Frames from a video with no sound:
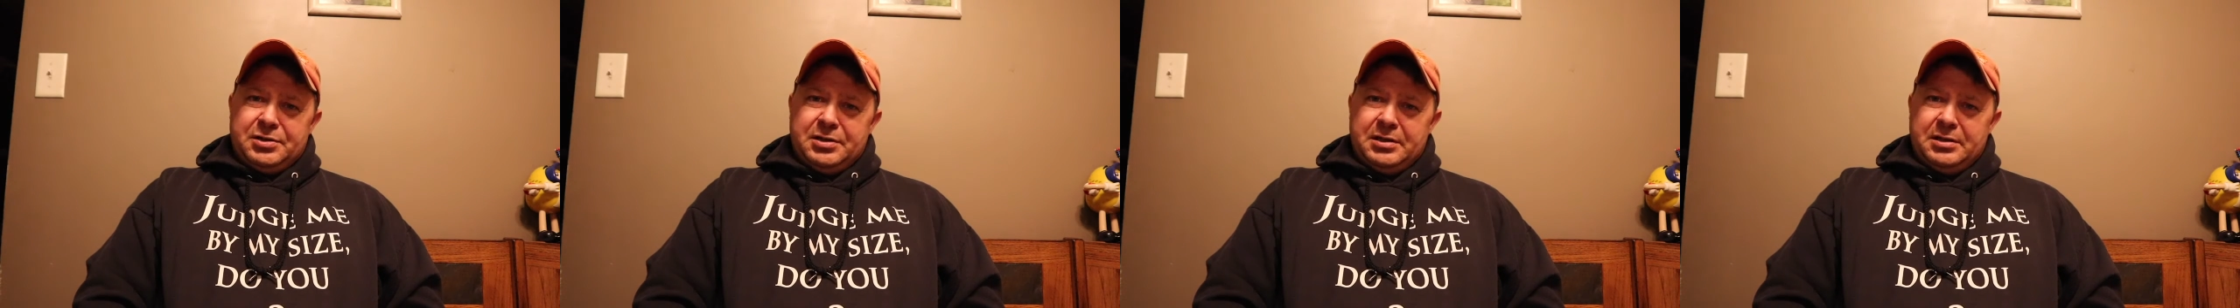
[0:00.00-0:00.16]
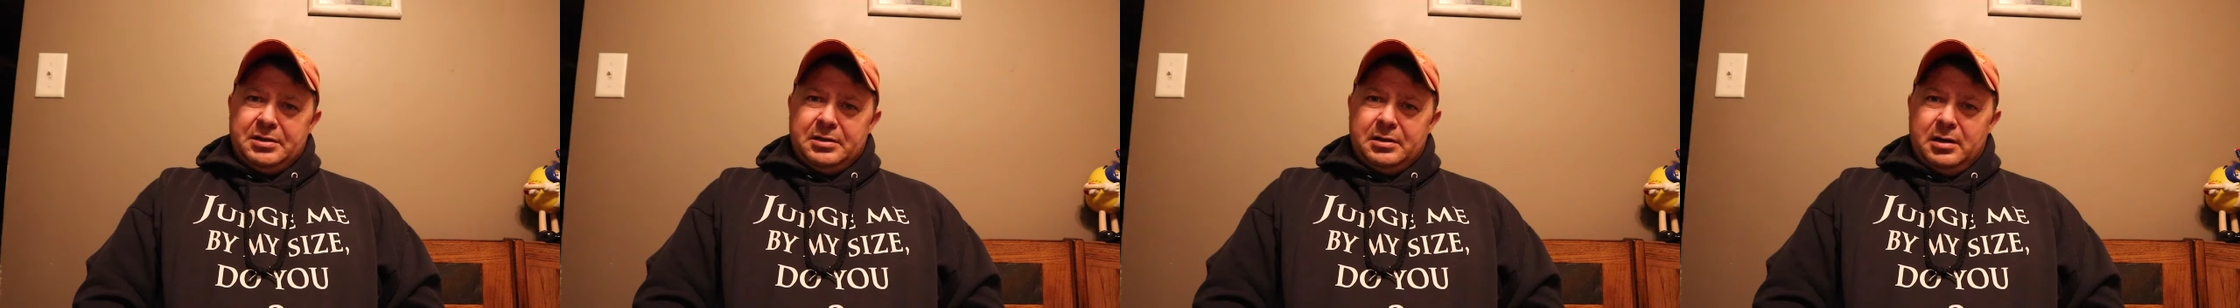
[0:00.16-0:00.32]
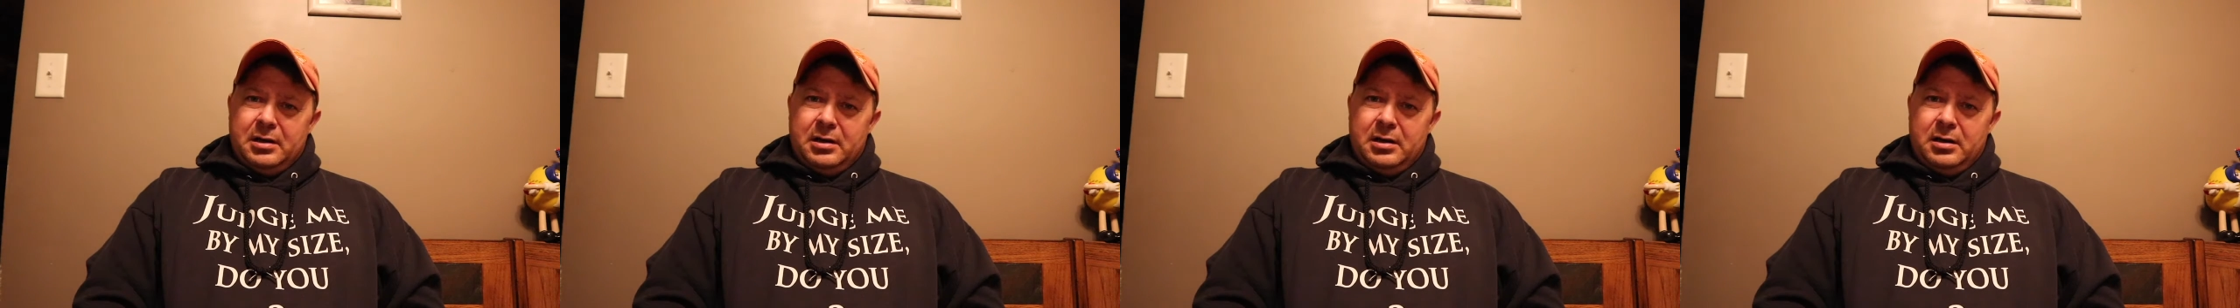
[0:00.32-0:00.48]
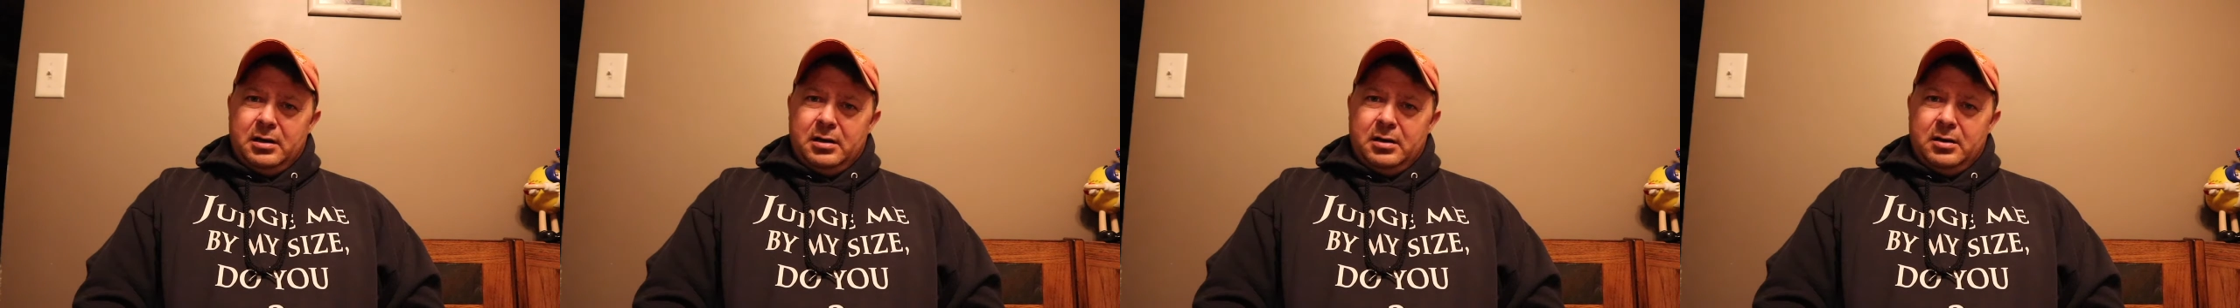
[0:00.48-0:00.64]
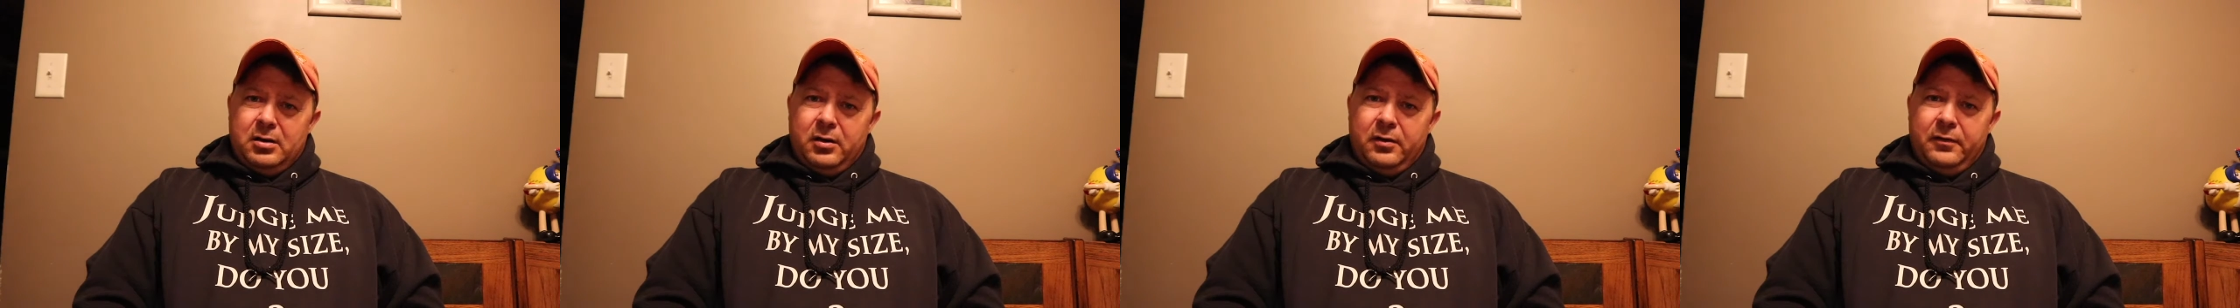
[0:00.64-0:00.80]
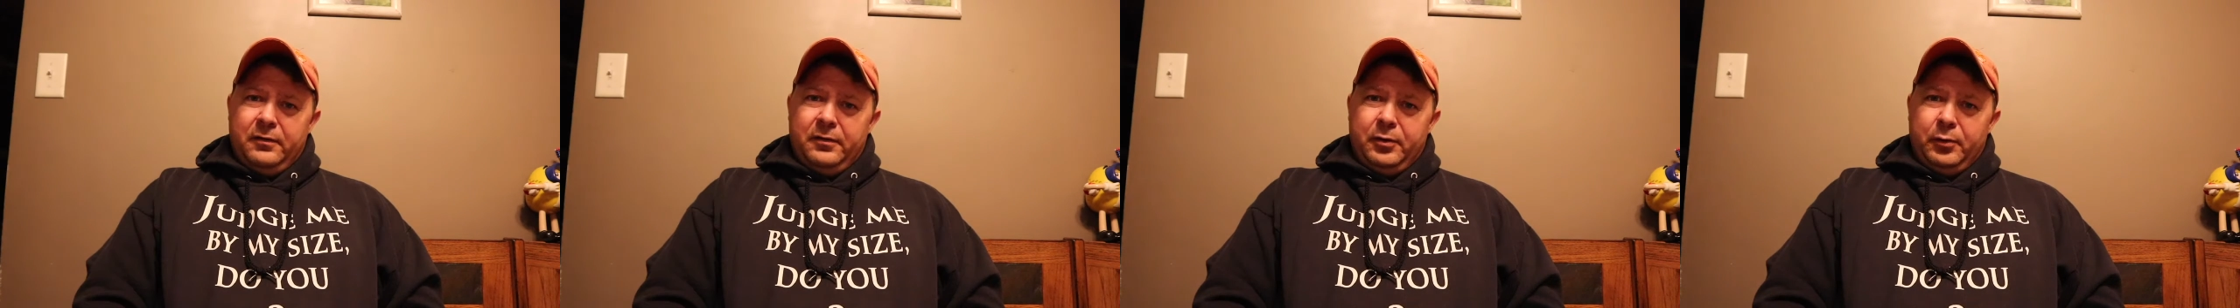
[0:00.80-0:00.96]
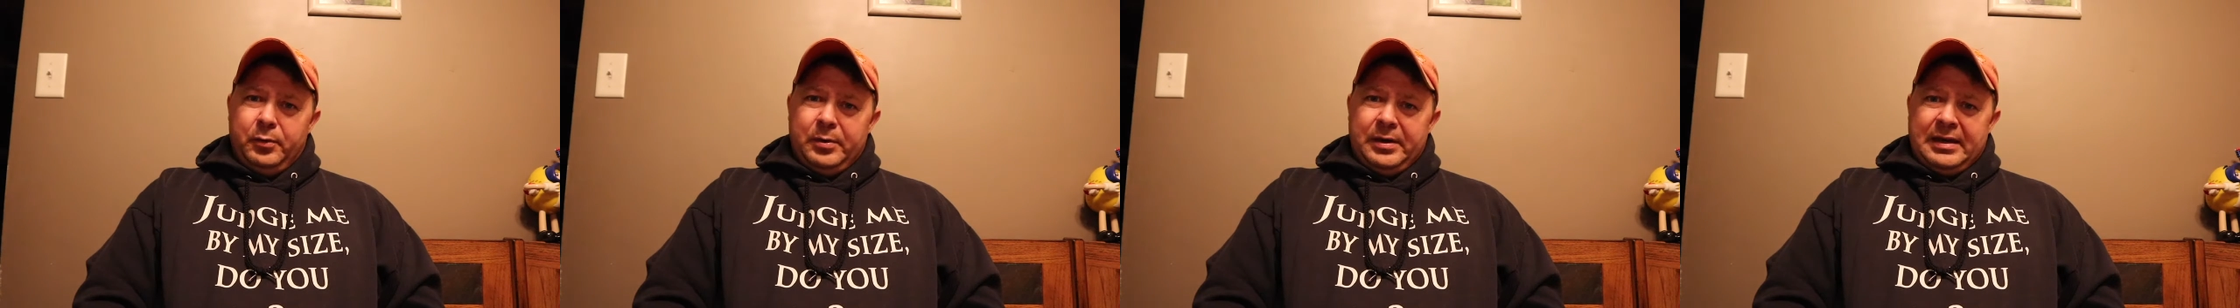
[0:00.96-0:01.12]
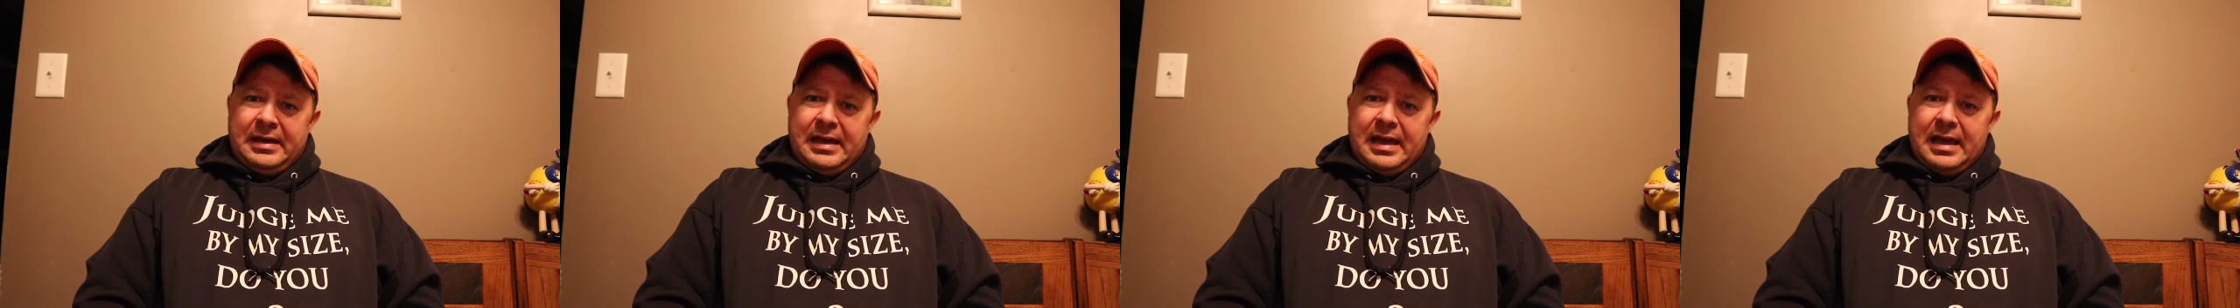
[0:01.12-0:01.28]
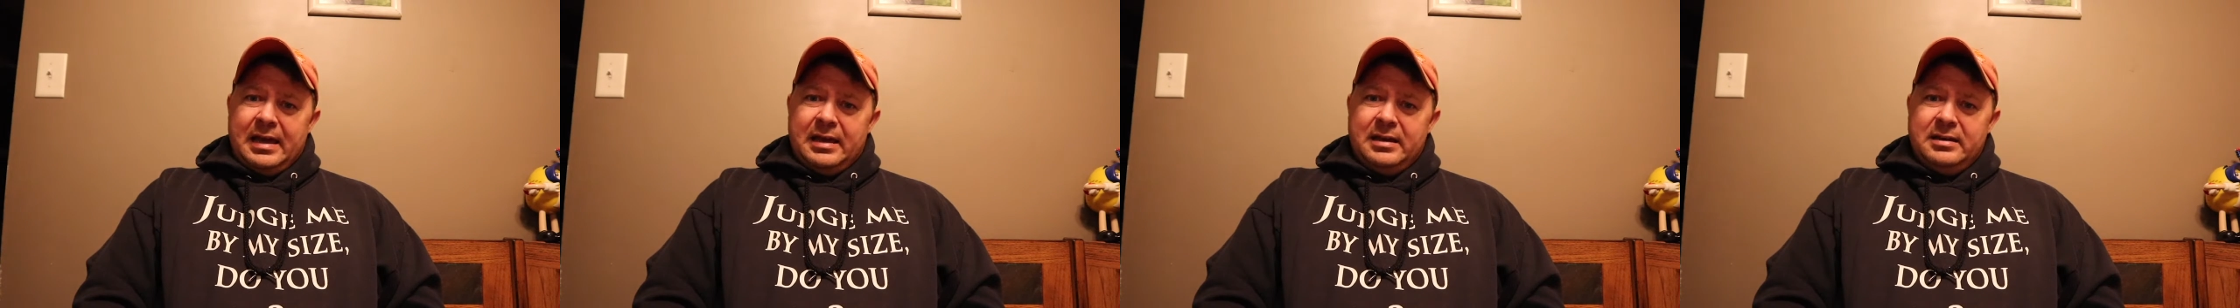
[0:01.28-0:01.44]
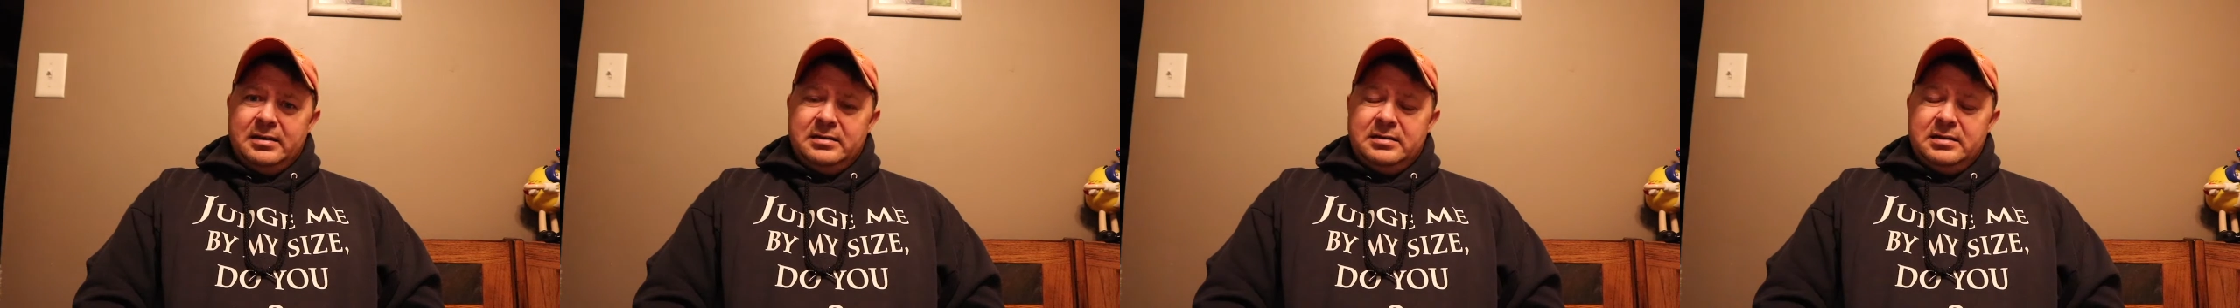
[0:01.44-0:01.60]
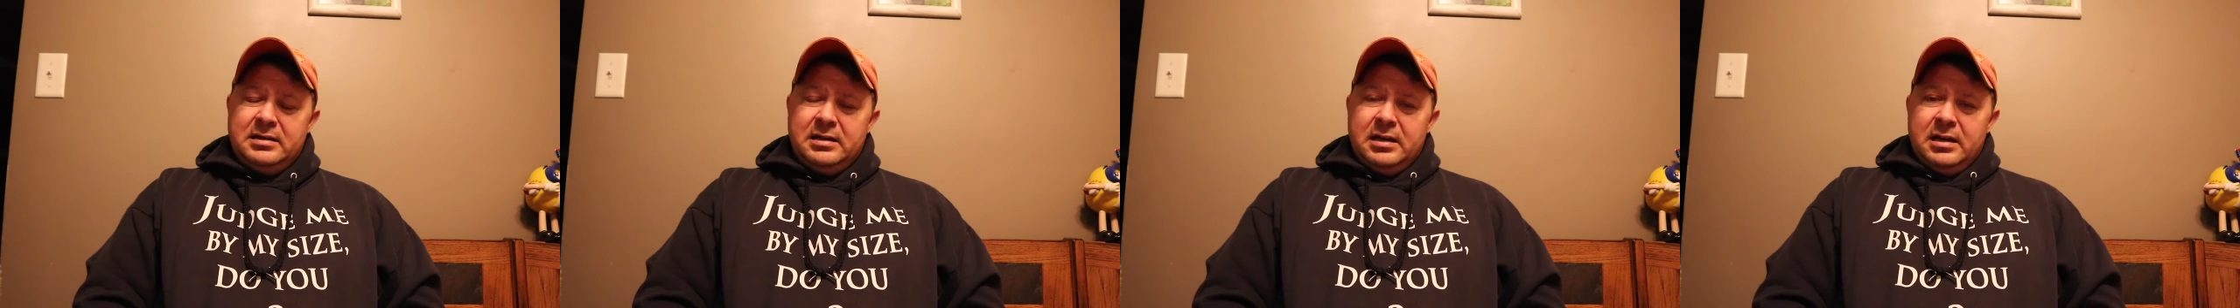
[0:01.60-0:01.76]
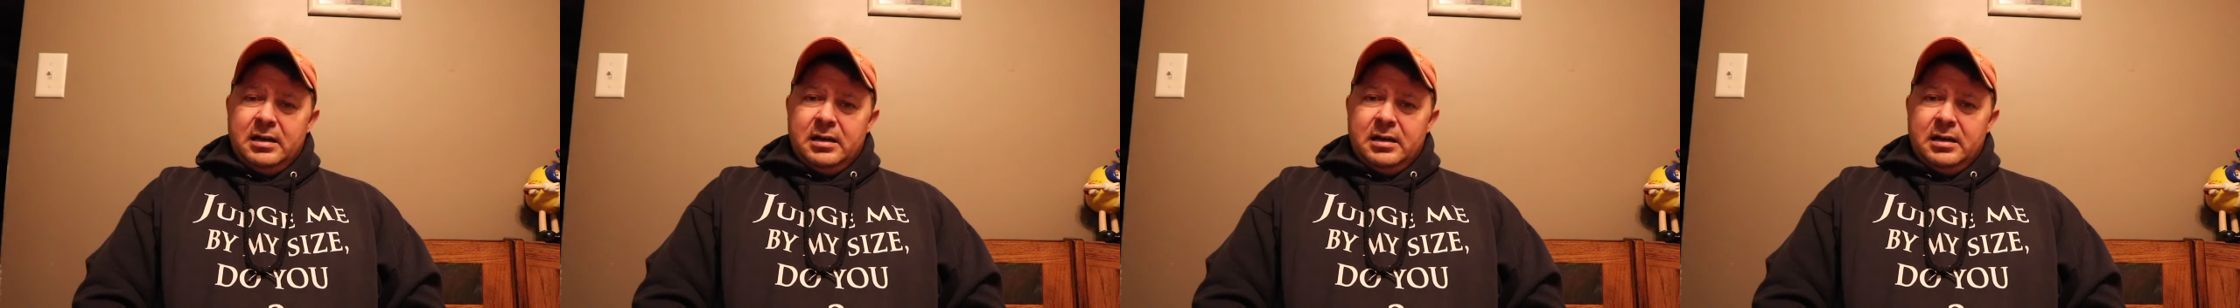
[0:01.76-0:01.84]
over the weekend.